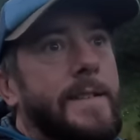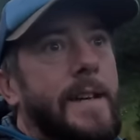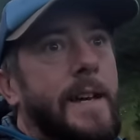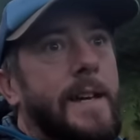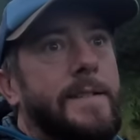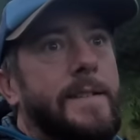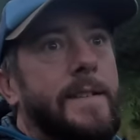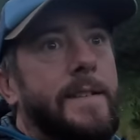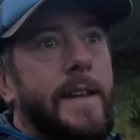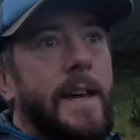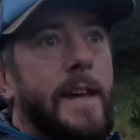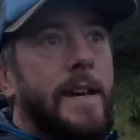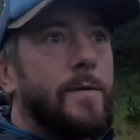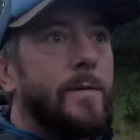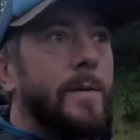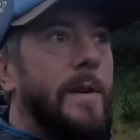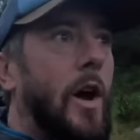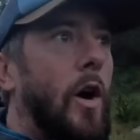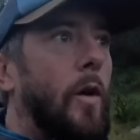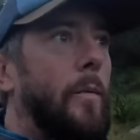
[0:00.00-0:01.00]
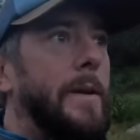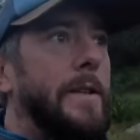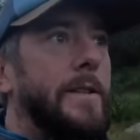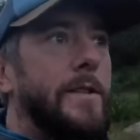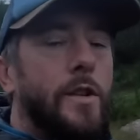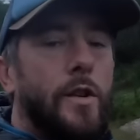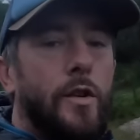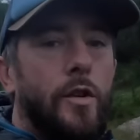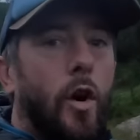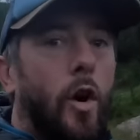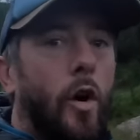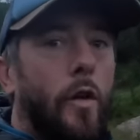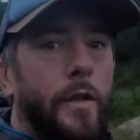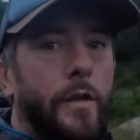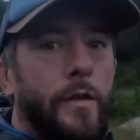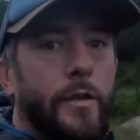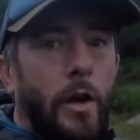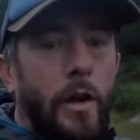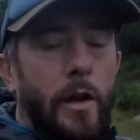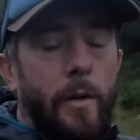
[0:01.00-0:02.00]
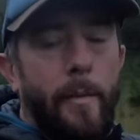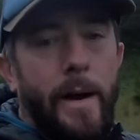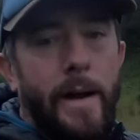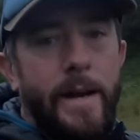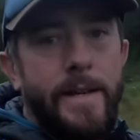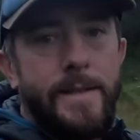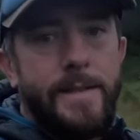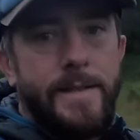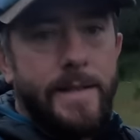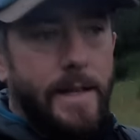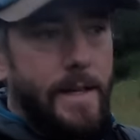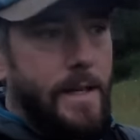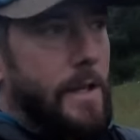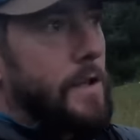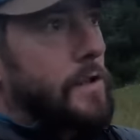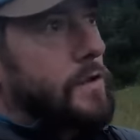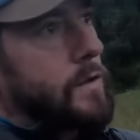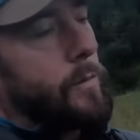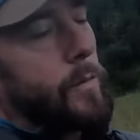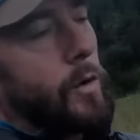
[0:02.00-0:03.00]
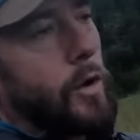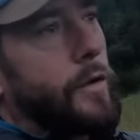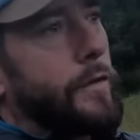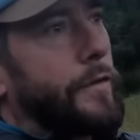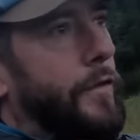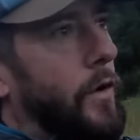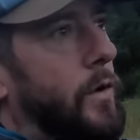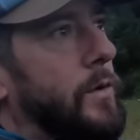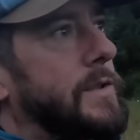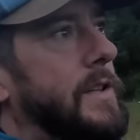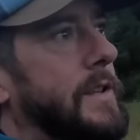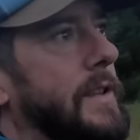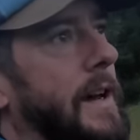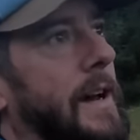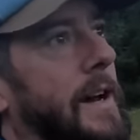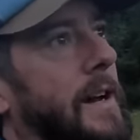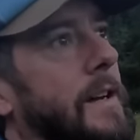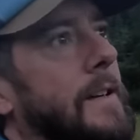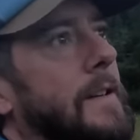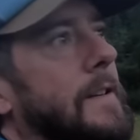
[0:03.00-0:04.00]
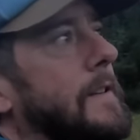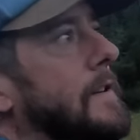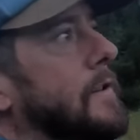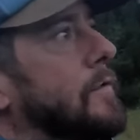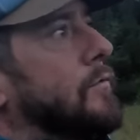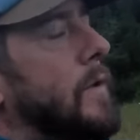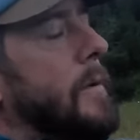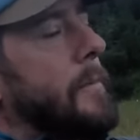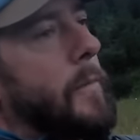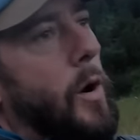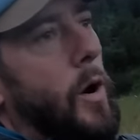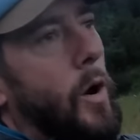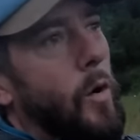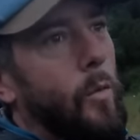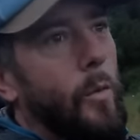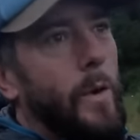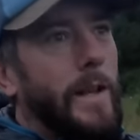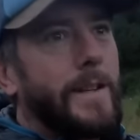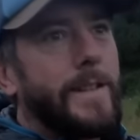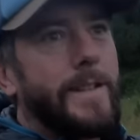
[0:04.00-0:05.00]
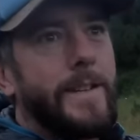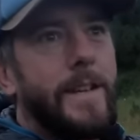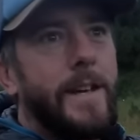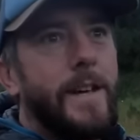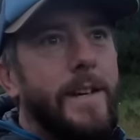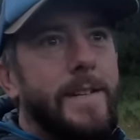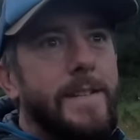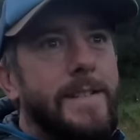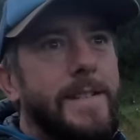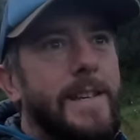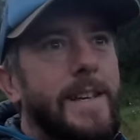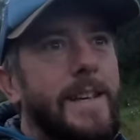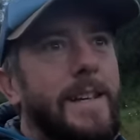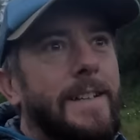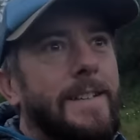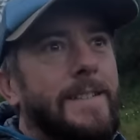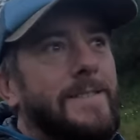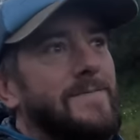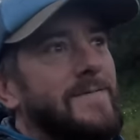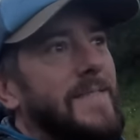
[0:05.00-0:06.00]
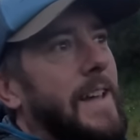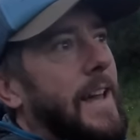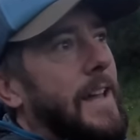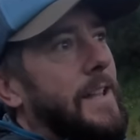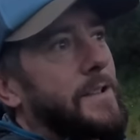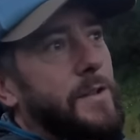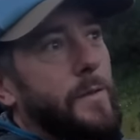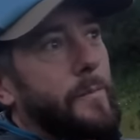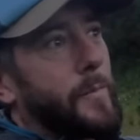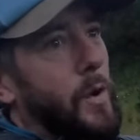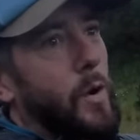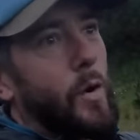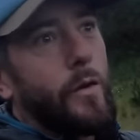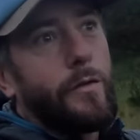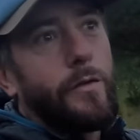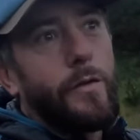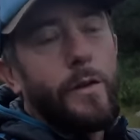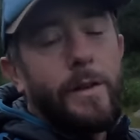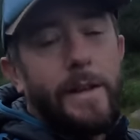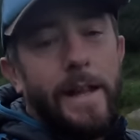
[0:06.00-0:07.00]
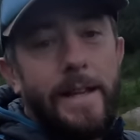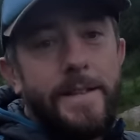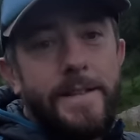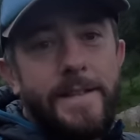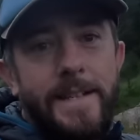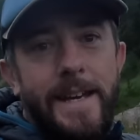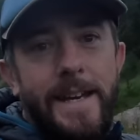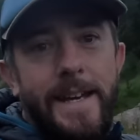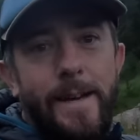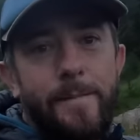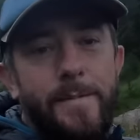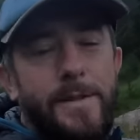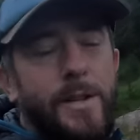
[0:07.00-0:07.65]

days today as we get up into the northern Dolomites. So I'm looking forward to that remote wilderness and some beautiful landscapes.